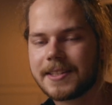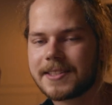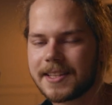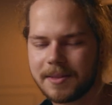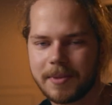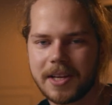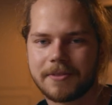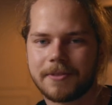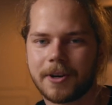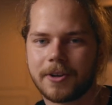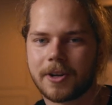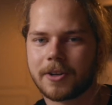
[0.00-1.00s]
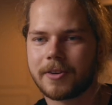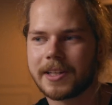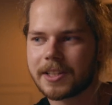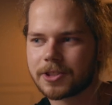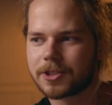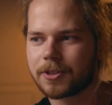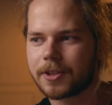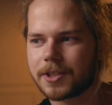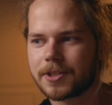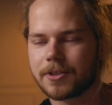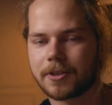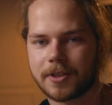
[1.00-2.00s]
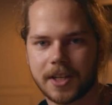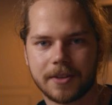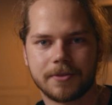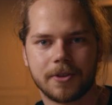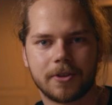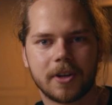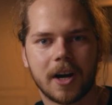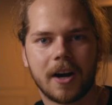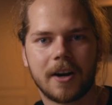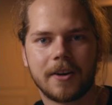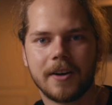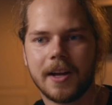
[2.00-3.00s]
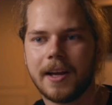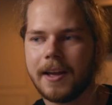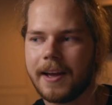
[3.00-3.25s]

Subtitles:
send me a photo and a short story of your car,